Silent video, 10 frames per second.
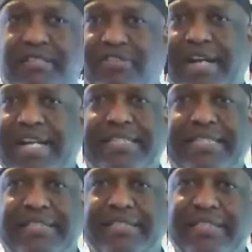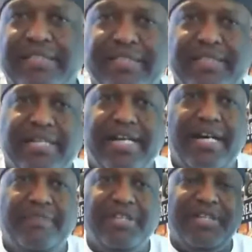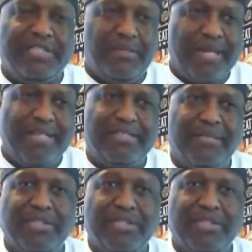ratings. And if you get somebody that said,